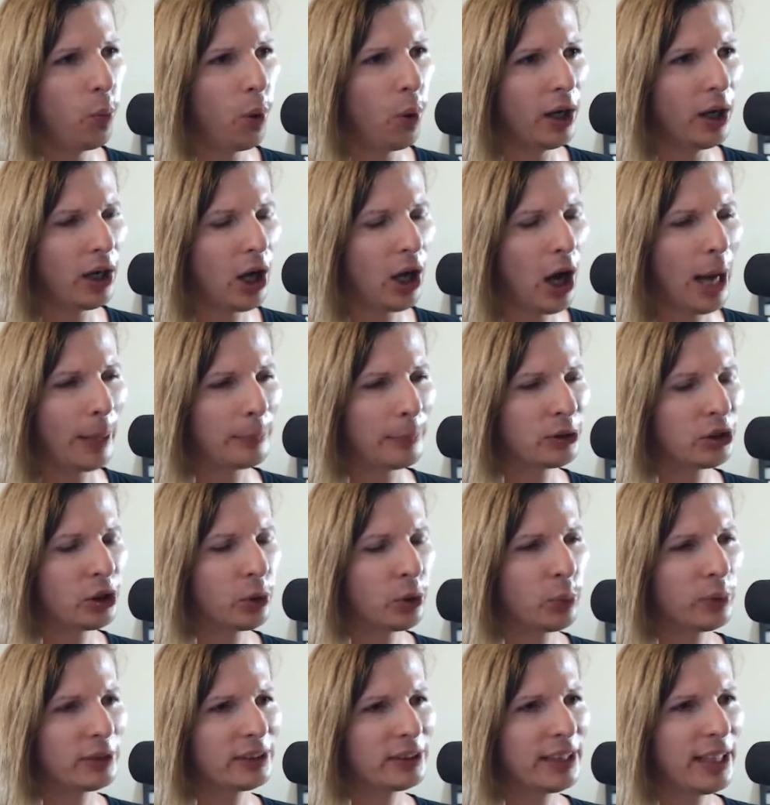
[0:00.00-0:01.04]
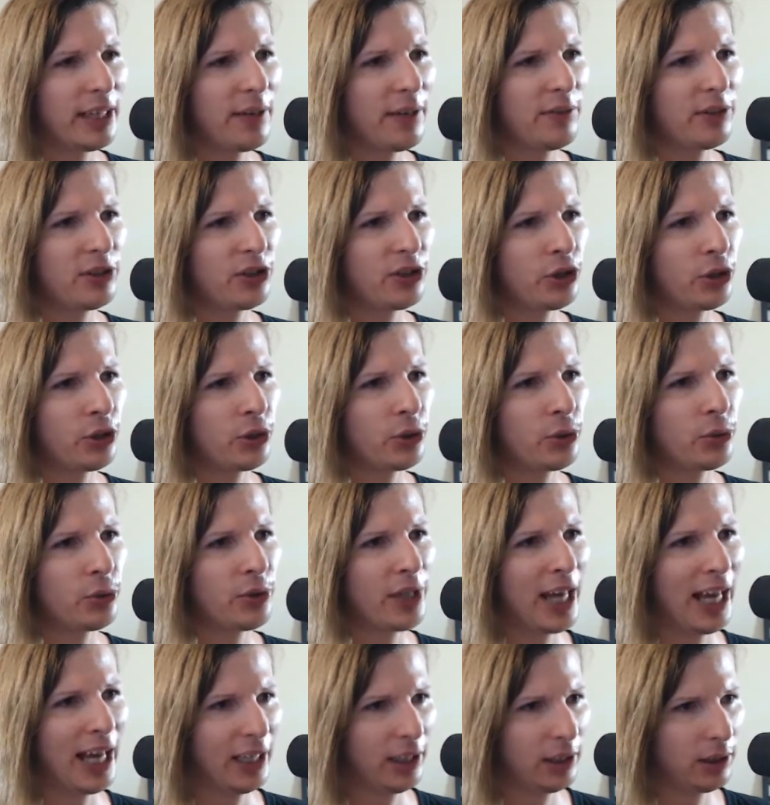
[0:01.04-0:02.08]
what option was given to you
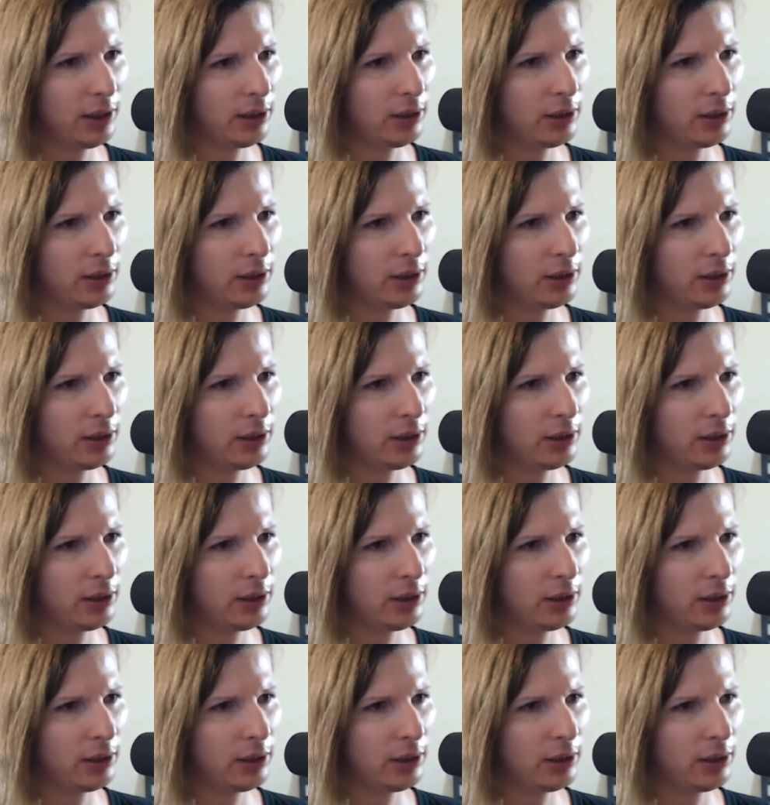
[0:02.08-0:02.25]
that